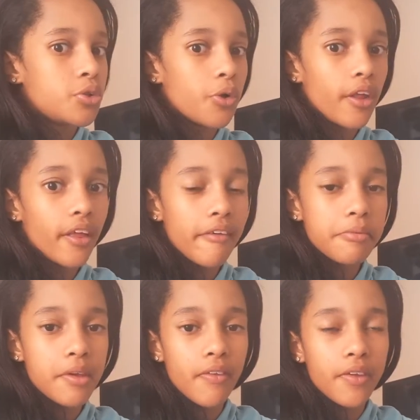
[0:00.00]
toilet he's
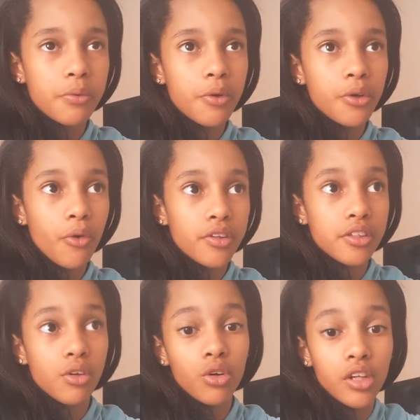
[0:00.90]
making these weird
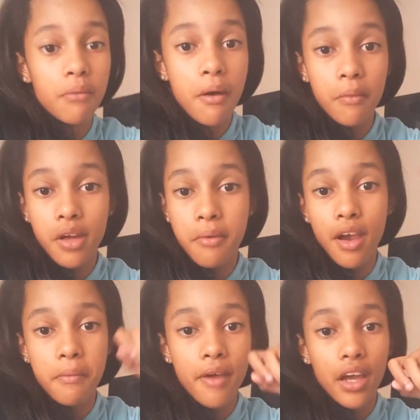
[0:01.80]
noises. Hold up. I'm going to be
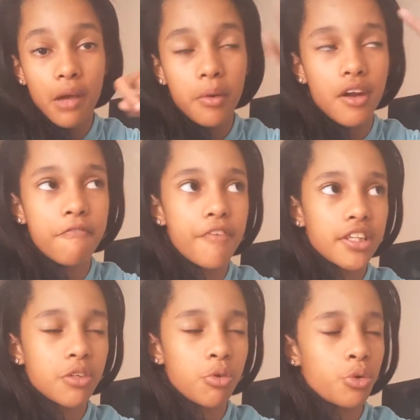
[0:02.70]
right back. I'm going to
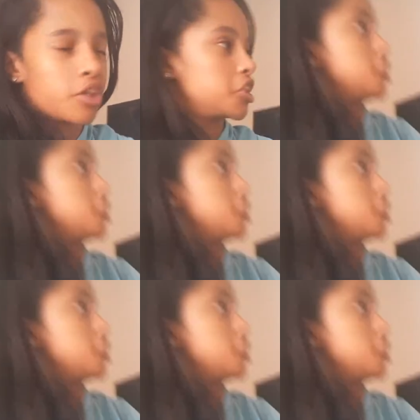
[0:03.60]
fix it real quick.